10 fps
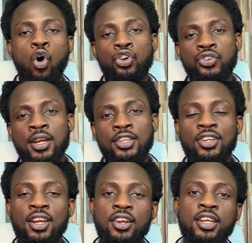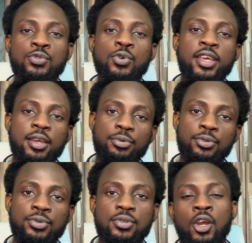or traditional network
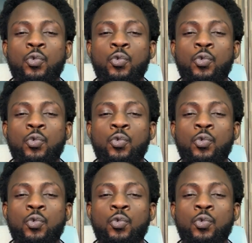cables,